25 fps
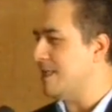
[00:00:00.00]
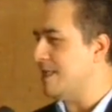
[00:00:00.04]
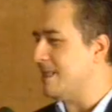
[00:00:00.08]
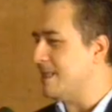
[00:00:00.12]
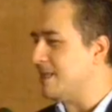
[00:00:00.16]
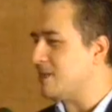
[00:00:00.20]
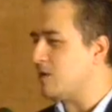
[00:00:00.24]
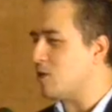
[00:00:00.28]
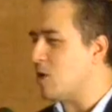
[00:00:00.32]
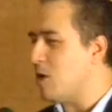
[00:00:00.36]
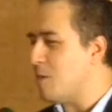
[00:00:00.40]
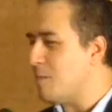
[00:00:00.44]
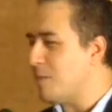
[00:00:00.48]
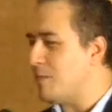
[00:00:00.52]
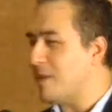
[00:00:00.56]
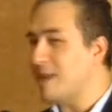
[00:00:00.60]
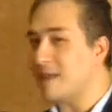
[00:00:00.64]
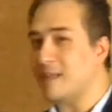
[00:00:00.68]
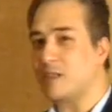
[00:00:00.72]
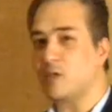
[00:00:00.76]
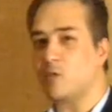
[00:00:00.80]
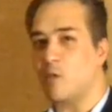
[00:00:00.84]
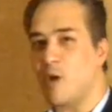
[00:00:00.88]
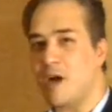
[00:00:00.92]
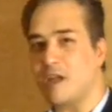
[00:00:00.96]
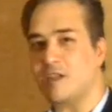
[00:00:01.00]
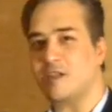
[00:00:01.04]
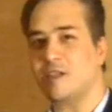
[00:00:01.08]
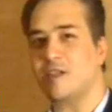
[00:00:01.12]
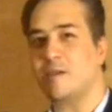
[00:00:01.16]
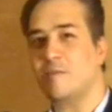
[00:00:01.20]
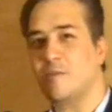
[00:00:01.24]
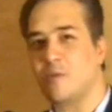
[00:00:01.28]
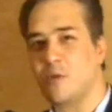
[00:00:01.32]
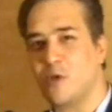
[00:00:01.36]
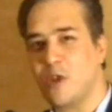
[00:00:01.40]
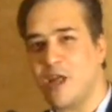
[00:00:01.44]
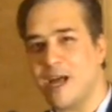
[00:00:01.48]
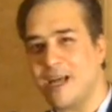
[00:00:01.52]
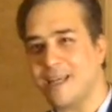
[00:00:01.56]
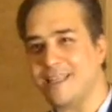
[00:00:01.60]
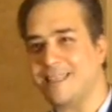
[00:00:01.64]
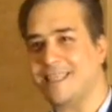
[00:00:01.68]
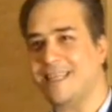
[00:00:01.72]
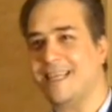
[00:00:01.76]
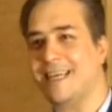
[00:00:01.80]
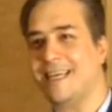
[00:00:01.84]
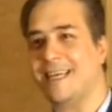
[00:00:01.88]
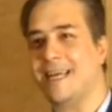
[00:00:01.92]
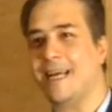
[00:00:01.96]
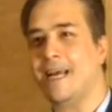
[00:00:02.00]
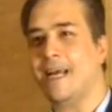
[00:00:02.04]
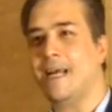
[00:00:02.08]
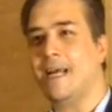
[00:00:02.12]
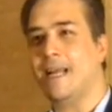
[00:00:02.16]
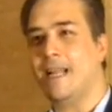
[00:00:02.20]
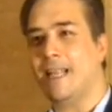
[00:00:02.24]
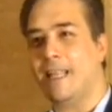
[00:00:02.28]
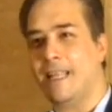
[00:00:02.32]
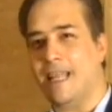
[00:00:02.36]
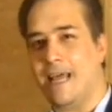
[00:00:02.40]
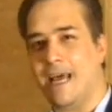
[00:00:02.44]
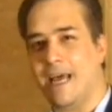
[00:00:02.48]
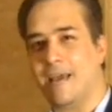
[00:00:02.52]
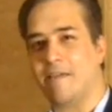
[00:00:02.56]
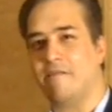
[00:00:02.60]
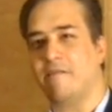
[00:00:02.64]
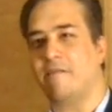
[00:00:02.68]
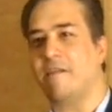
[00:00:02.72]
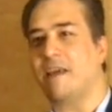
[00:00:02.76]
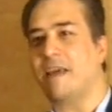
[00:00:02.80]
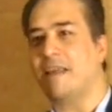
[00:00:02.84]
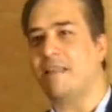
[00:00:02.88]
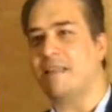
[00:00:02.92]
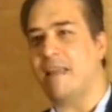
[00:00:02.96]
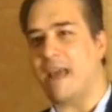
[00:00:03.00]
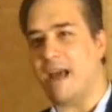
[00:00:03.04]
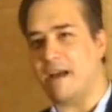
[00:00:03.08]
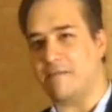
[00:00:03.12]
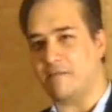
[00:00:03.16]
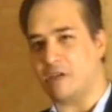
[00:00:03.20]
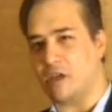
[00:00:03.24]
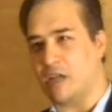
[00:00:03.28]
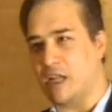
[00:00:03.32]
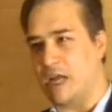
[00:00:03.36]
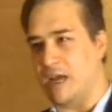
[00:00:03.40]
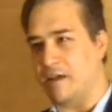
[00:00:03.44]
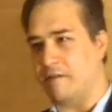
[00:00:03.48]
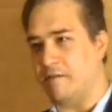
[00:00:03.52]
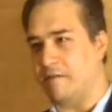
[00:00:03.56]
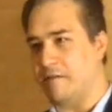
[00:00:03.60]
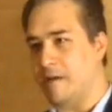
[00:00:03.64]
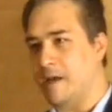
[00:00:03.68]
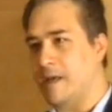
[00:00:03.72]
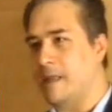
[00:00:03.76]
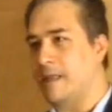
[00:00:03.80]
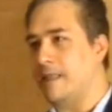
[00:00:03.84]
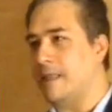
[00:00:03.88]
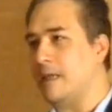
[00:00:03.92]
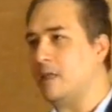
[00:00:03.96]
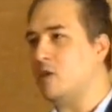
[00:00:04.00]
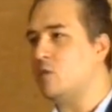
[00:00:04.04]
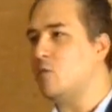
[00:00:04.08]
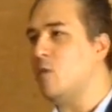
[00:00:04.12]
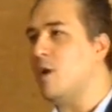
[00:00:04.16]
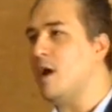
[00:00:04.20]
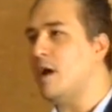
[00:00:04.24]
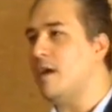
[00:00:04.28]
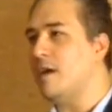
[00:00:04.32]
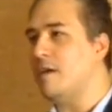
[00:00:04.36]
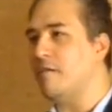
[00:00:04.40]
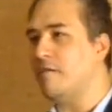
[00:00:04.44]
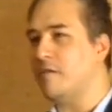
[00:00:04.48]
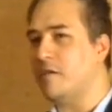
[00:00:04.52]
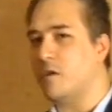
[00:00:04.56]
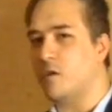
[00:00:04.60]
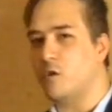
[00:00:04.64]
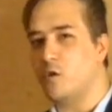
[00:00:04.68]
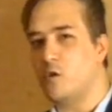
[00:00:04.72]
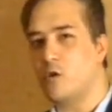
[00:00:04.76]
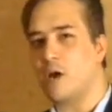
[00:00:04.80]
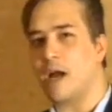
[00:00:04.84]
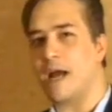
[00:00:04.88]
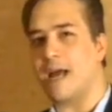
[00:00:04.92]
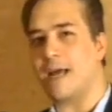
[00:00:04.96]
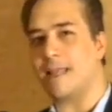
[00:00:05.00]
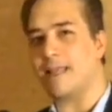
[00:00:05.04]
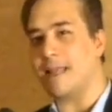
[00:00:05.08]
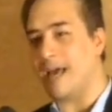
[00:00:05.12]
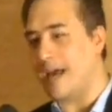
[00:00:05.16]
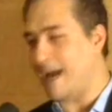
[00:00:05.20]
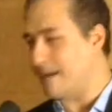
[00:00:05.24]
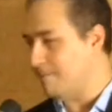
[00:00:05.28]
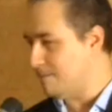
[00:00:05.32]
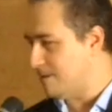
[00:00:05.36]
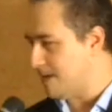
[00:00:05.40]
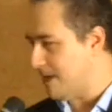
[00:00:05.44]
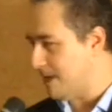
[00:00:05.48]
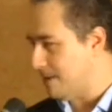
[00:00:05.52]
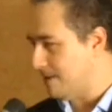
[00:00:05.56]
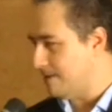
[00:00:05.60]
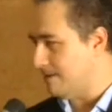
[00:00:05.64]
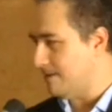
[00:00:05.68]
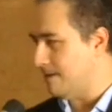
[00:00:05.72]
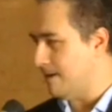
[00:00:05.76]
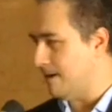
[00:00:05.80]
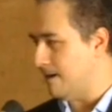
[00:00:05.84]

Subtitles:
This complex was symbolizing life in the afterlife. That's why if you look at the Hapsat